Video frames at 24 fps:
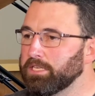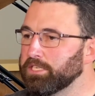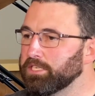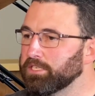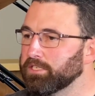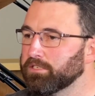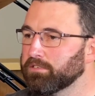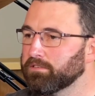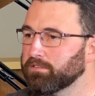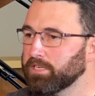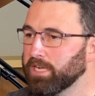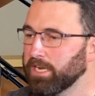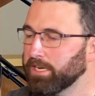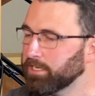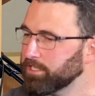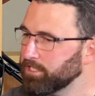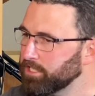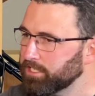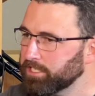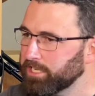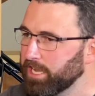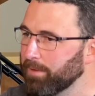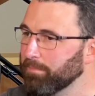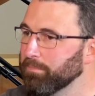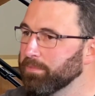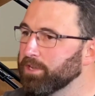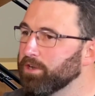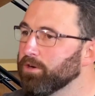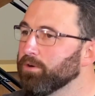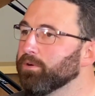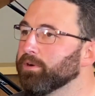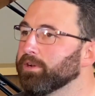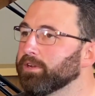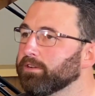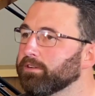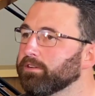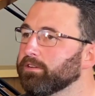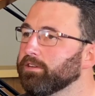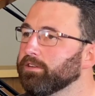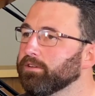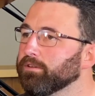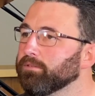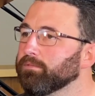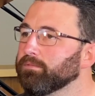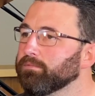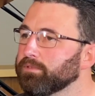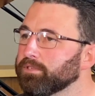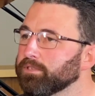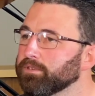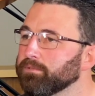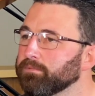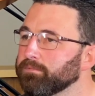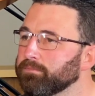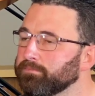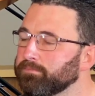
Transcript: just kind of just kept me going, so.